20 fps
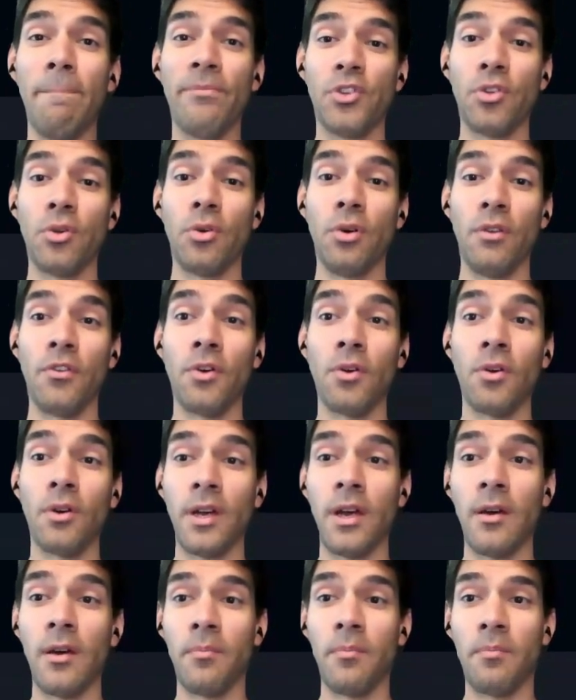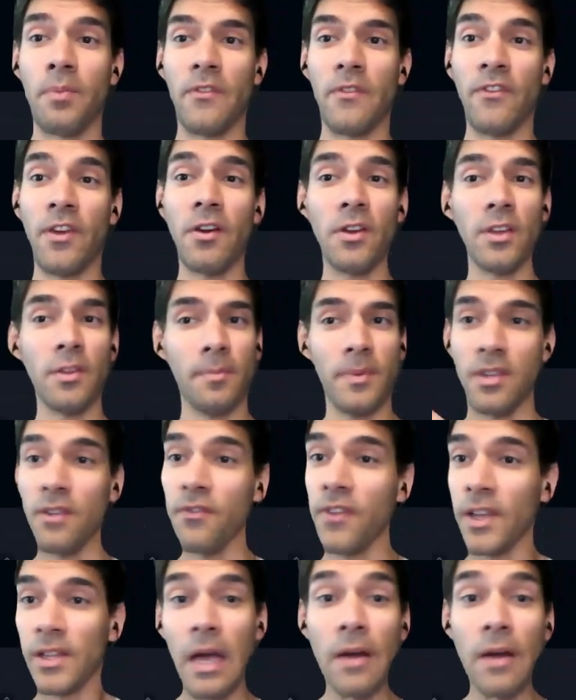So if you're in a very specific